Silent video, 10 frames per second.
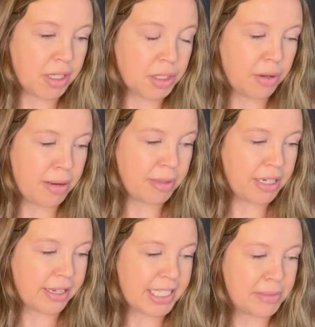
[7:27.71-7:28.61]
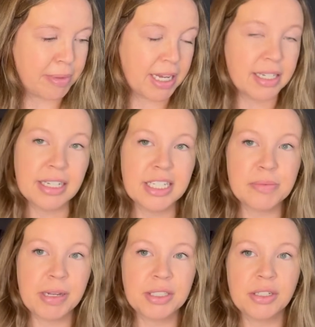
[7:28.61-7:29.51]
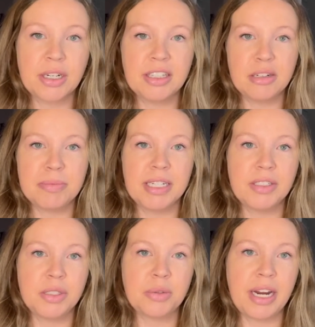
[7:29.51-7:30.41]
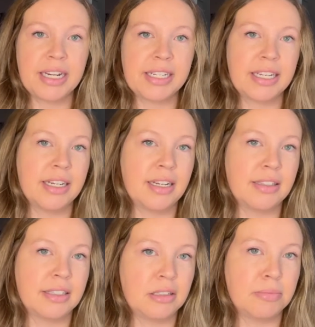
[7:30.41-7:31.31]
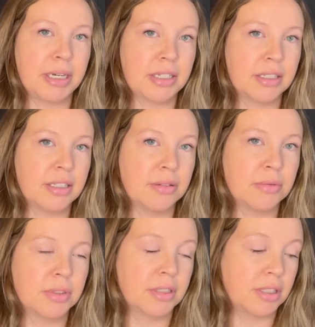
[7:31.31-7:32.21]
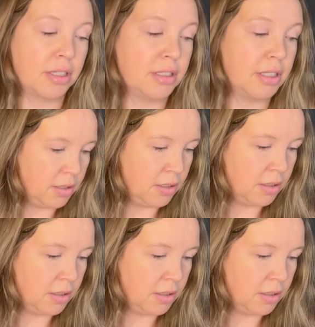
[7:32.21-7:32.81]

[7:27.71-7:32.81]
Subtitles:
So I'm going to expand on this picture a little bit to try to get a little better result.